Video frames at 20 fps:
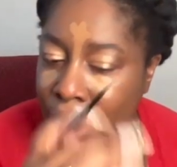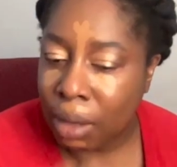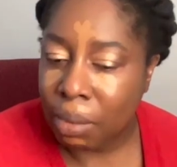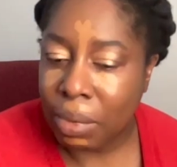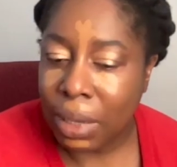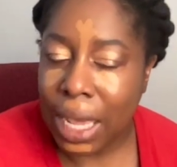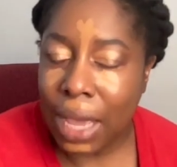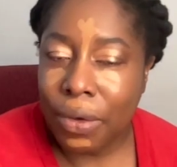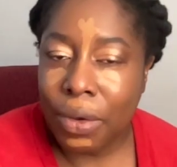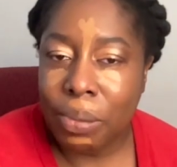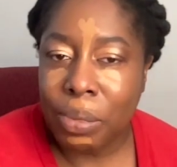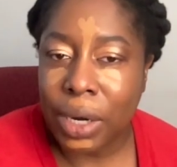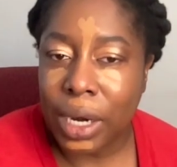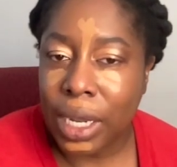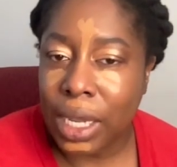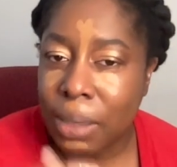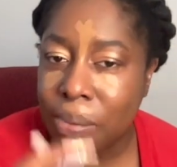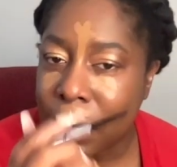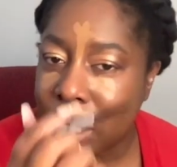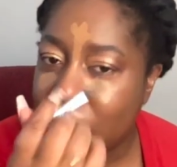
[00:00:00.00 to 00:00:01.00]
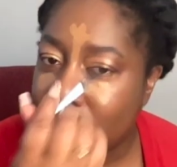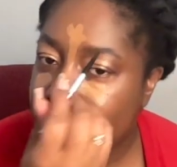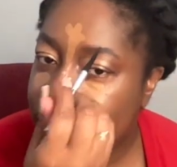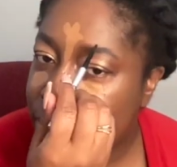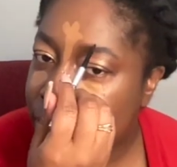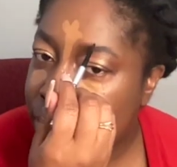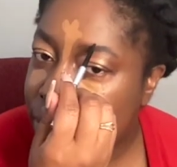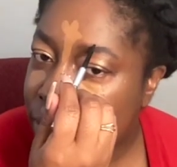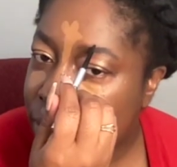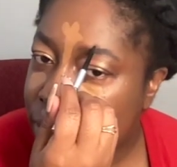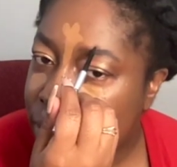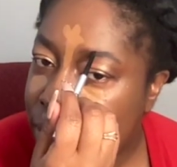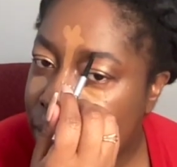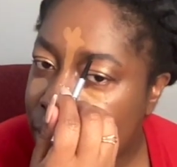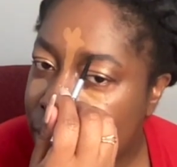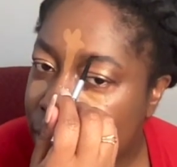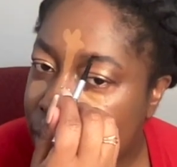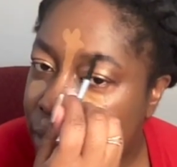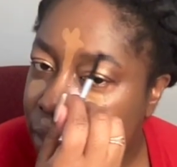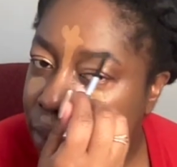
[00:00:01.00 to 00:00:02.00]
But I would probably be,
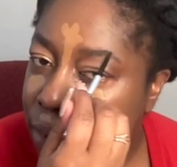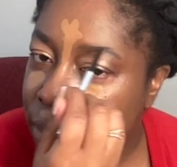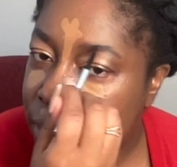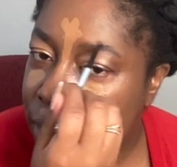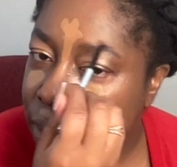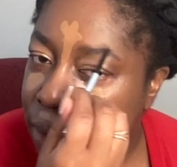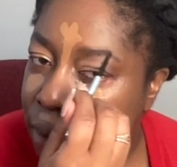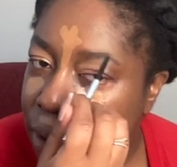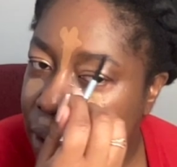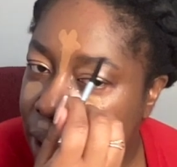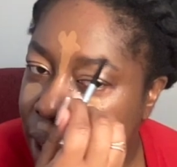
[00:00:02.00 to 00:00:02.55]
you